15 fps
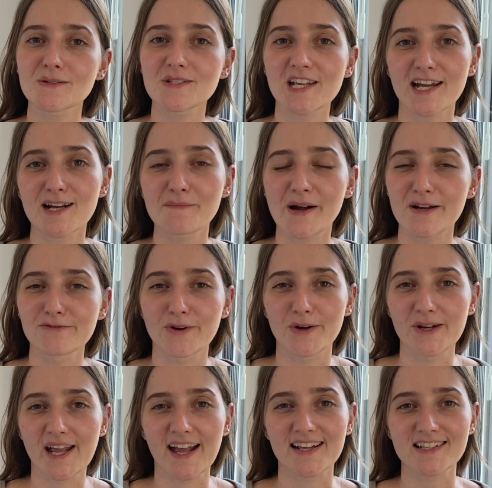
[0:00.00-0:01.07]
check my row
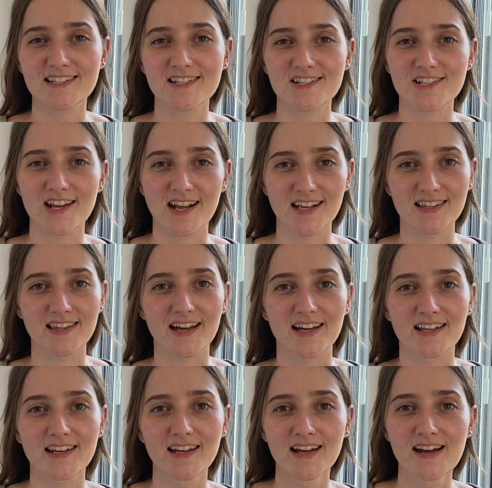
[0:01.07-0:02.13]
gauge to check
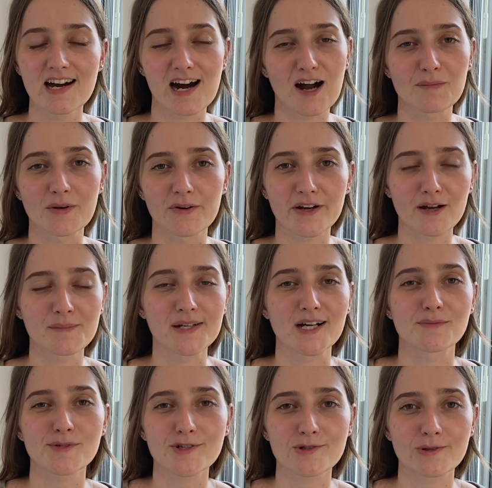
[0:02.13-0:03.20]
that I'm not coming
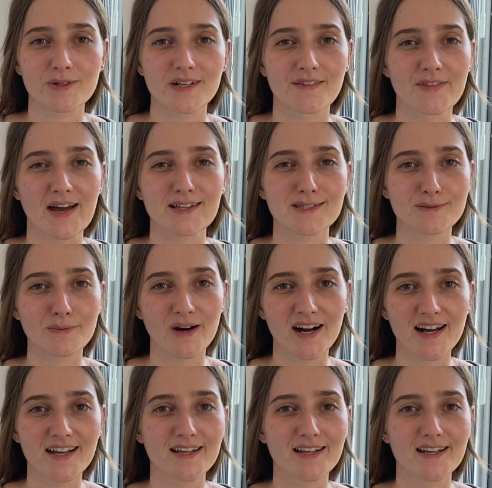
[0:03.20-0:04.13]
up short, and that's why.